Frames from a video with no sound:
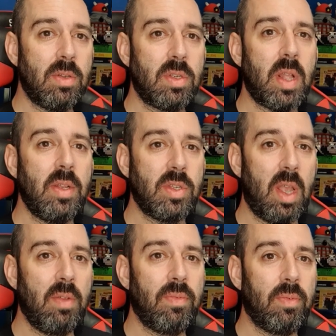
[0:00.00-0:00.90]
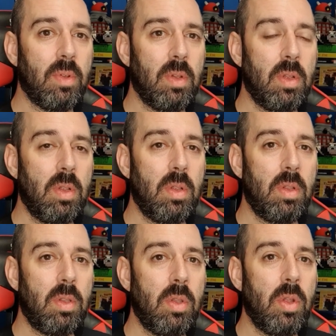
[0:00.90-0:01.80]
stay safe.
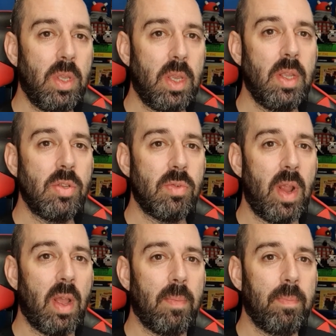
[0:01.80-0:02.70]
Nerdy Geezer out.